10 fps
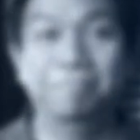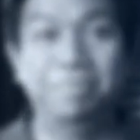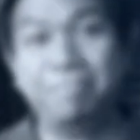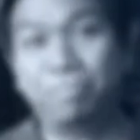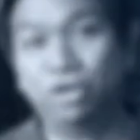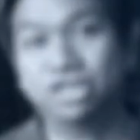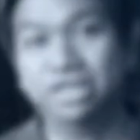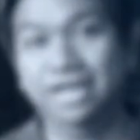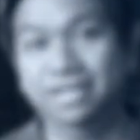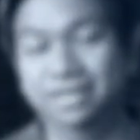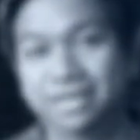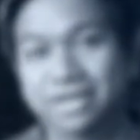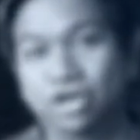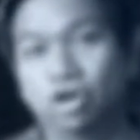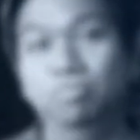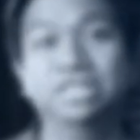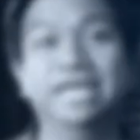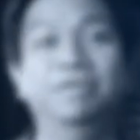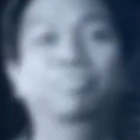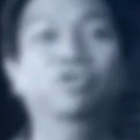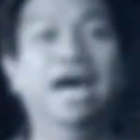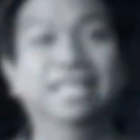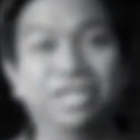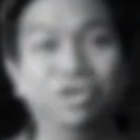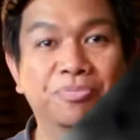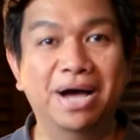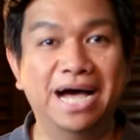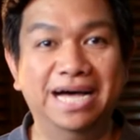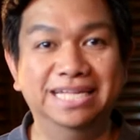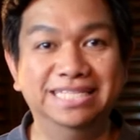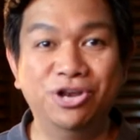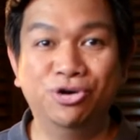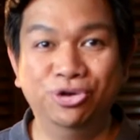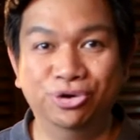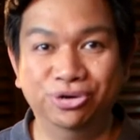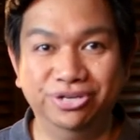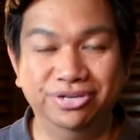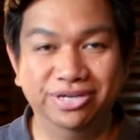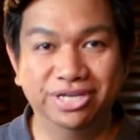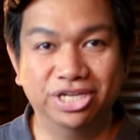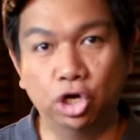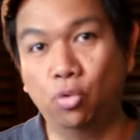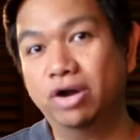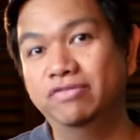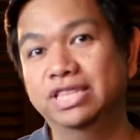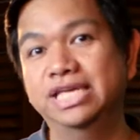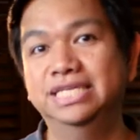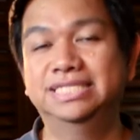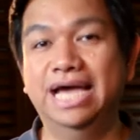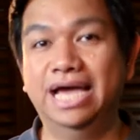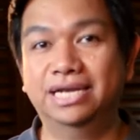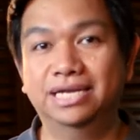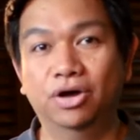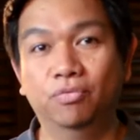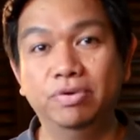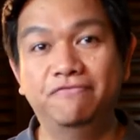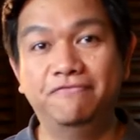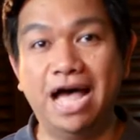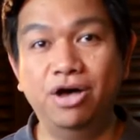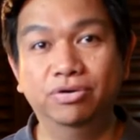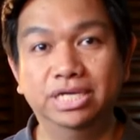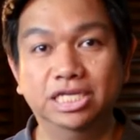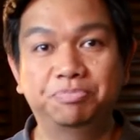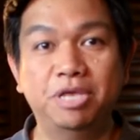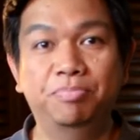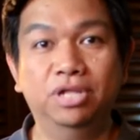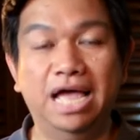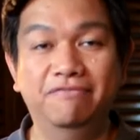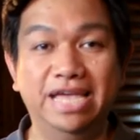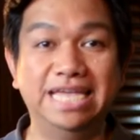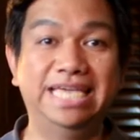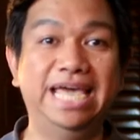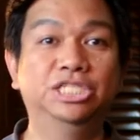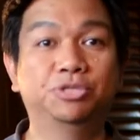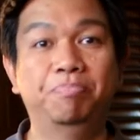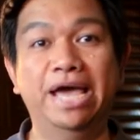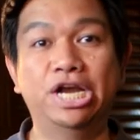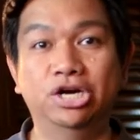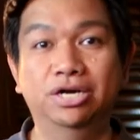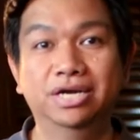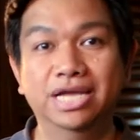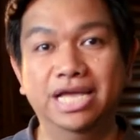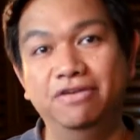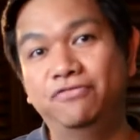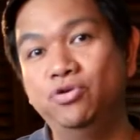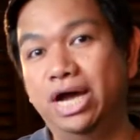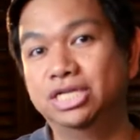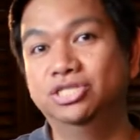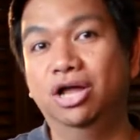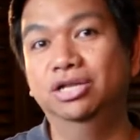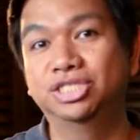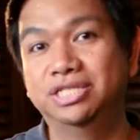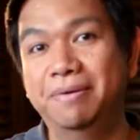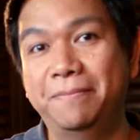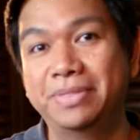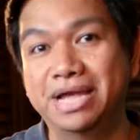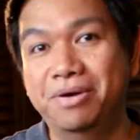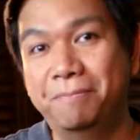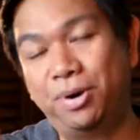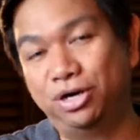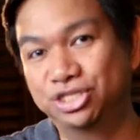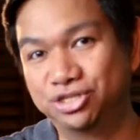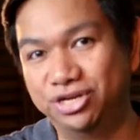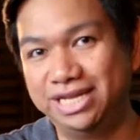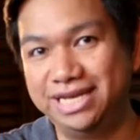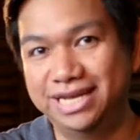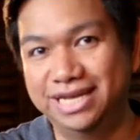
Be personal. Kumustahin po natin yung mga nanonood. You know, one of the things that we've found is people have engaged better if you acknowledge them personally.